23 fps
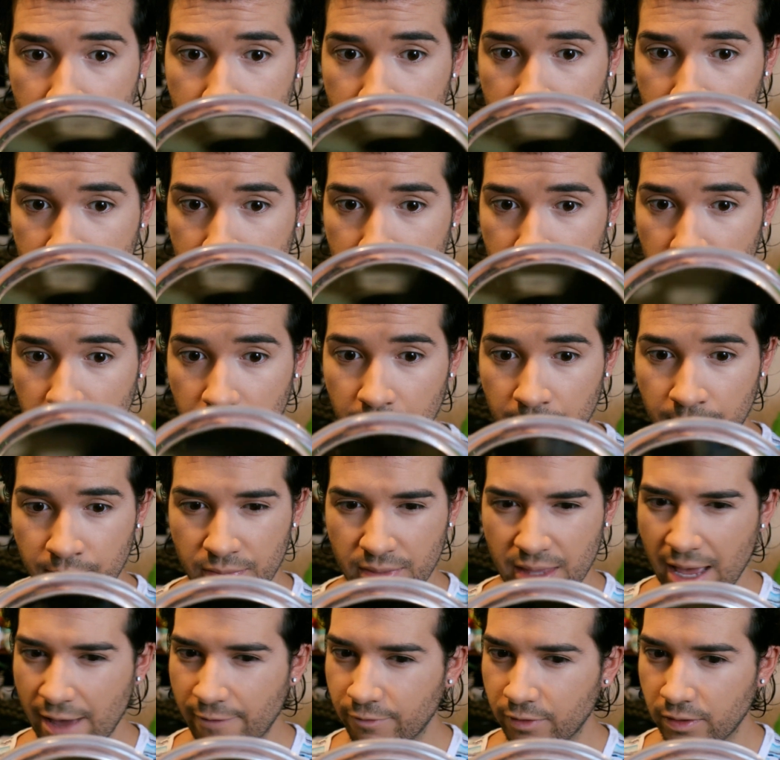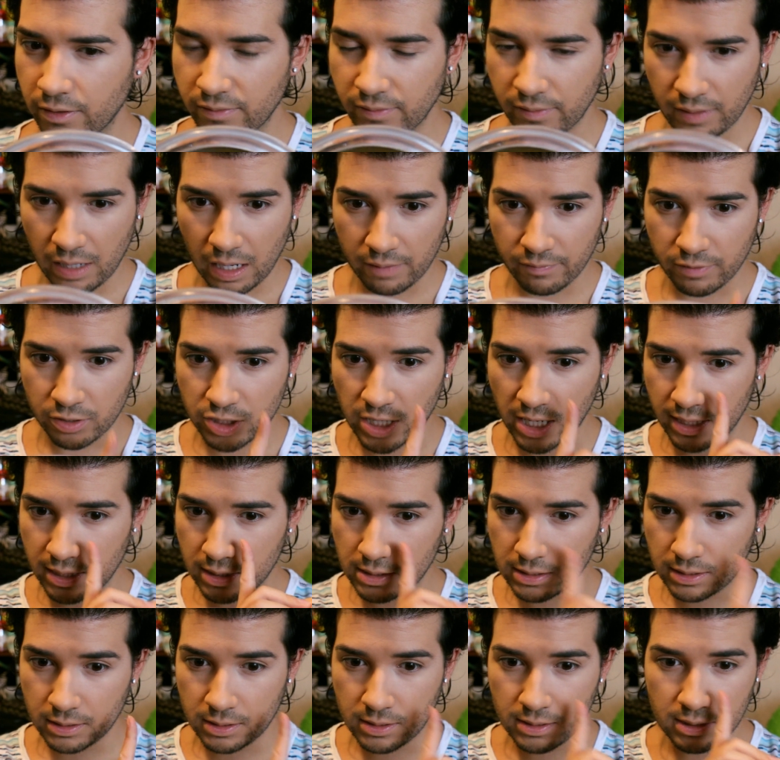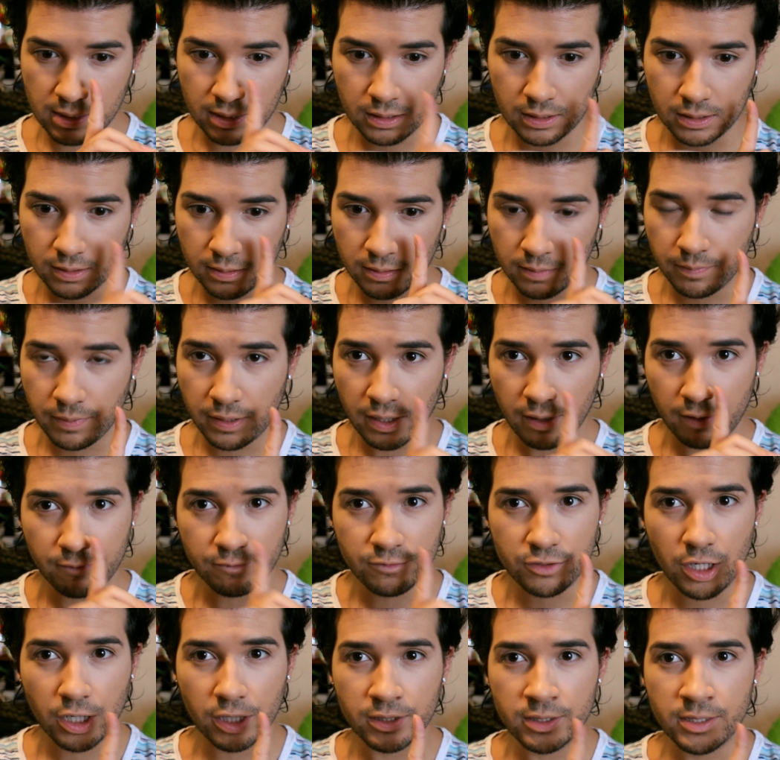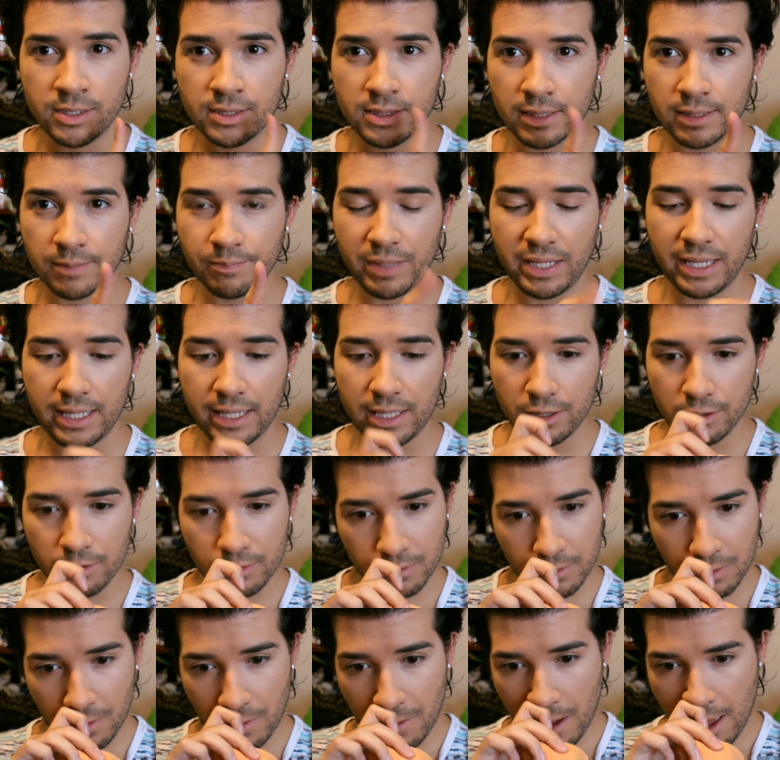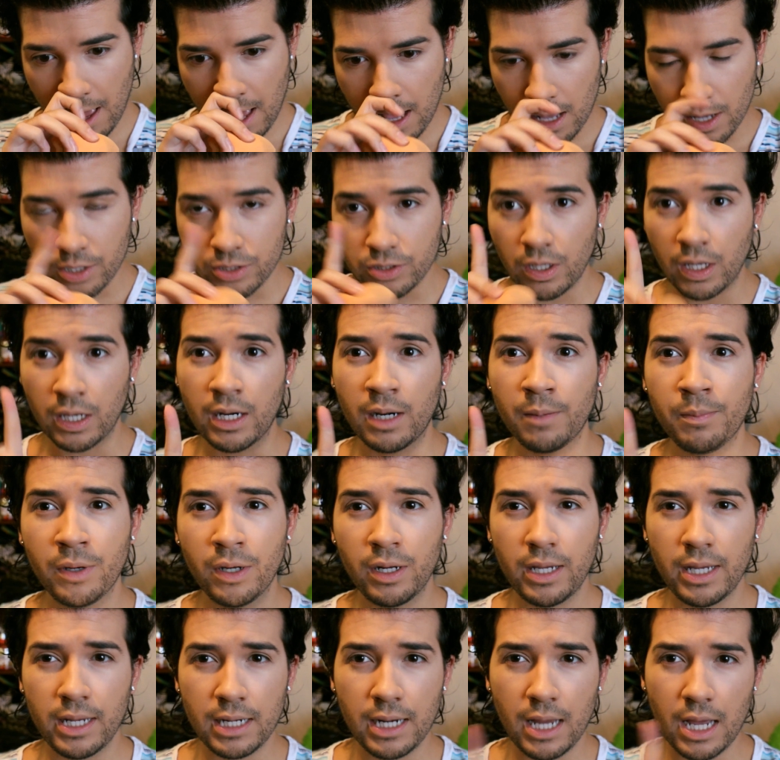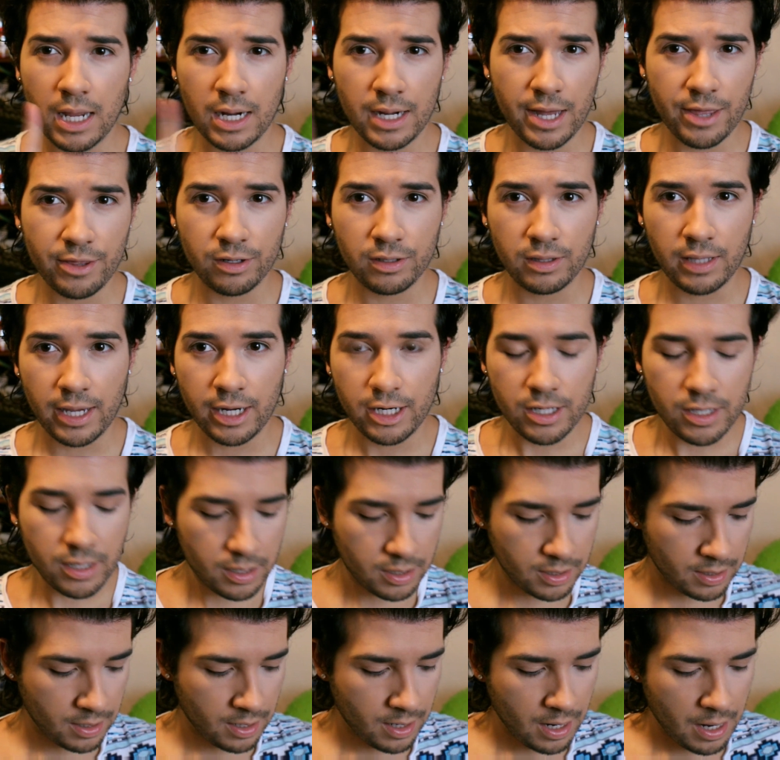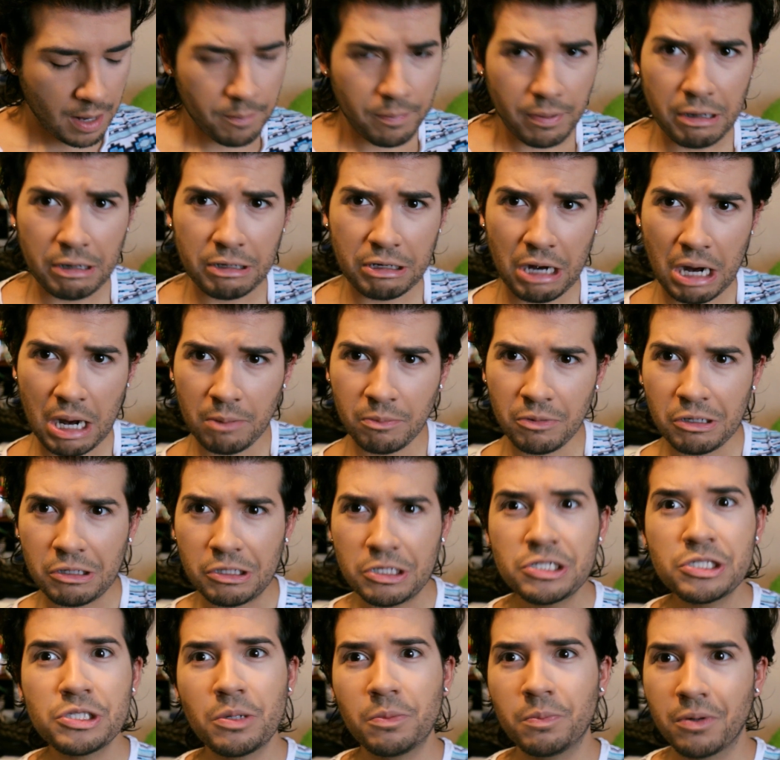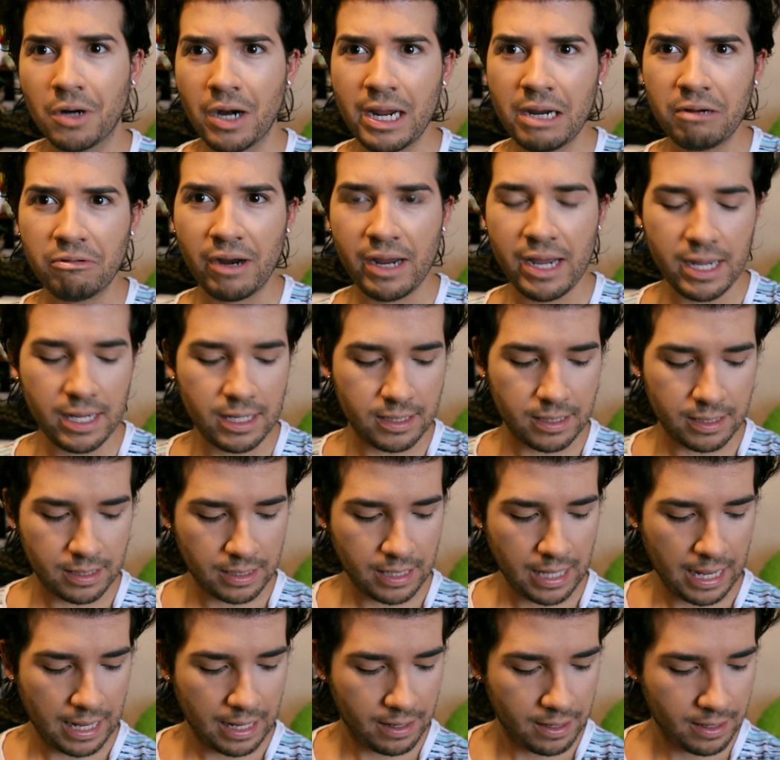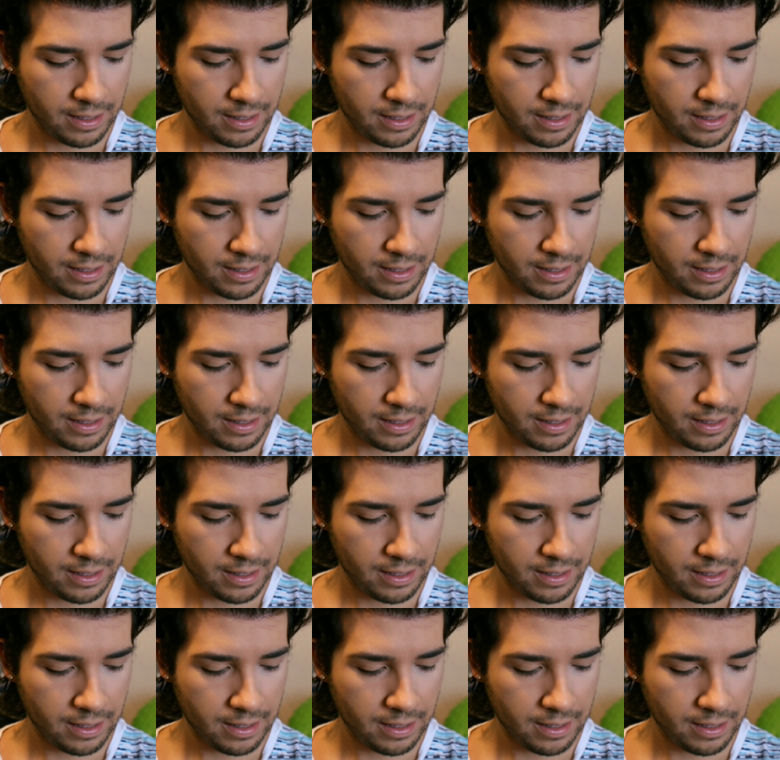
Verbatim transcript: it doesn't seem that full of a coverage. I can still see a little bit of darkness peeking through. So I'm gonna put in another layer. But on camera, it looks so bright, right? Okay.